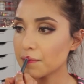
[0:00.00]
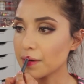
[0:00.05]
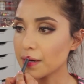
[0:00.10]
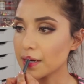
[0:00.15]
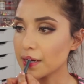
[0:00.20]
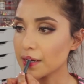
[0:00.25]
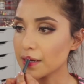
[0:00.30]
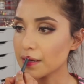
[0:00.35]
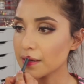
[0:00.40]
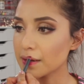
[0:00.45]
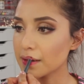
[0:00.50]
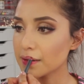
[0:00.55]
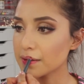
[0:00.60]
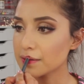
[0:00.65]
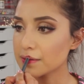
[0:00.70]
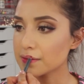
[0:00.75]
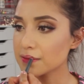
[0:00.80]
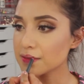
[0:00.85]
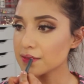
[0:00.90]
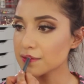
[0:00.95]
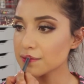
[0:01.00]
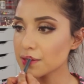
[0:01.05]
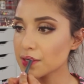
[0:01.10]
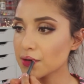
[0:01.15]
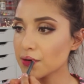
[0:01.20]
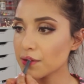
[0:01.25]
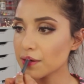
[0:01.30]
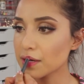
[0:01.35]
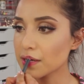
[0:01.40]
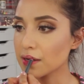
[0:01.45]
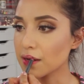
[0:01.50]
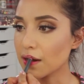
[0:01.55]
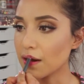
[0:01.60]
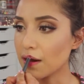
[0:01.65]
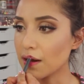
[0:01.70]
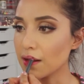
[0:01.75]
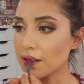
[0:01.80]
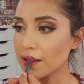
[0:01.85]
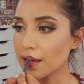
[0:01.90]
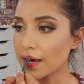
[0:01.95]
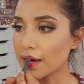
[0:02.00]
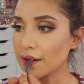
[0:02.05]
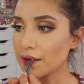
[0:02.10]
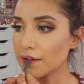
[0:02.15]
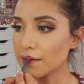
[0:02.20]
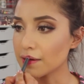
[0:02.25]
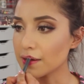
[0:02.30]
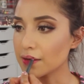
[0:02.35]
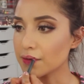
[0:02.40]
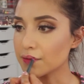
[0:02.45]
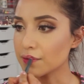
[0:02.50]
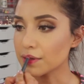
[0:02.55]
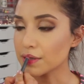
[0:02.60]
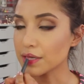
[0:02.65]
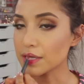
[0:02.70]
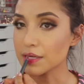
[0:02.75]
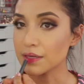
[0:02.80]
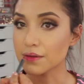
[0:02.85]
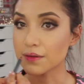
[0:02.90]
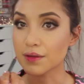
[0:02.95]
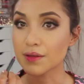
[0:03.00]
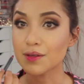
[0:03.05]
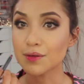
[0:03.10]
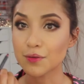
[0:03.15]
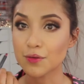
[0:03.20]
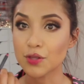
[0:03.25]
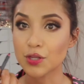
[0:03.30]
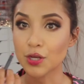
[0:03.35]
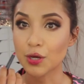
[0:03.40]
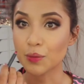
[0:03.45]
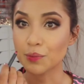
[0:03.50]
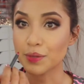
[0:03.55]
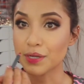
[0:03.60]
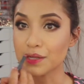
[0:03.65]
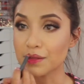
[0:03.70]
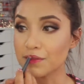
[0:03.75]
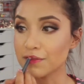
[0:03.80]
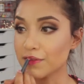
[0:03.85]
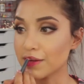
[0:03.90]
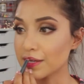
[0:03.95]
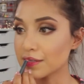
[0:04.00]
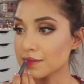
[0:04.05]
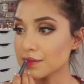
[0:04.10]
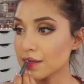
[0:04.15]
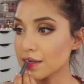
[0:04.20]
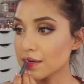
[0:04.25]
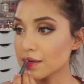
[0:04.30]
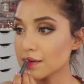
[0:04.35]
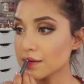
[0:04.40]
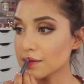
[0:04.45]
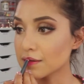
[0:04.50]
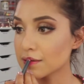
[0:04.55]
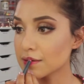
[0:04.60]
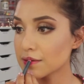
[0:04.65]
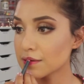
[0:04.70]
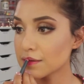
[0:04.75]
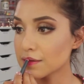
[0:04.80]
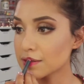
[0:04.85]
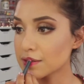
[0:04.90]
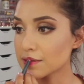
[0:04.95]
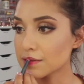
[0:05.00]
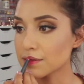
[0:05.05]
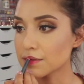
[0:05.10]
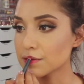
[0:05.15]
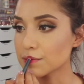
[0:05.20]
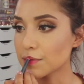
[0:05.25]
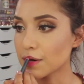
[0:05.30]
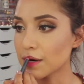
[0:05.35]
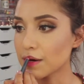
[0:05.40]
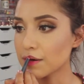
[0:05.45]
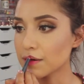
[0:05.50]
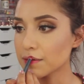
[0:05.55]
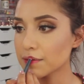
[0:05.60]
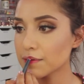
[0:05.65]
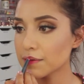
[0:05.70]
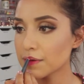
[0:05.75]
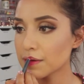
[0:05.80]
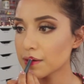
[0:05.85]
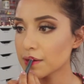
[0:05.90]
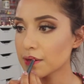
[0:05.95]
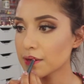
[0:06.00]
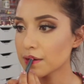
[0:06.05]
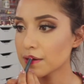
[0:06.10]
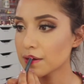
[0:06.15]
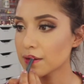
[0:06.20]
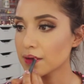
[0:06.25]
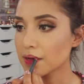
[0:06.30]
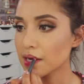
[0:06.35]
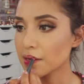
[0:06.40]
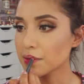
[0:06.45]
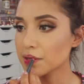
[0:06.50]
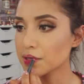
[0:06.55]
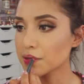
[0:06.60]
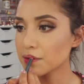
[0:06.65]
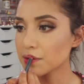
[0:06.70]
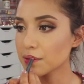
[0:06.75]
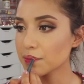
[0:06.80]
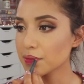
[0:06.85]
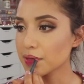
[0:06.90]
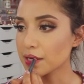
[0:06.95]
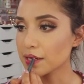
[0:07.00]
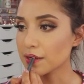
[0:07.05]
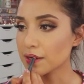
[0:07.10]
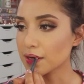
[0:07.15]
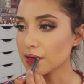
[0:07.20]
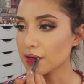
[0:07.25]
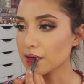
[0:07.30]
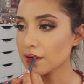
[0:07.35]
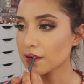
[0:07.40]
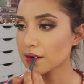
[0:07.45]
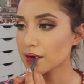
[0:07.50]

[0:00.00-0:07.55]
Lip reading: But since we're going all out and really, you know, beating the face like there's no tomorrow, I'm going to do lip liner.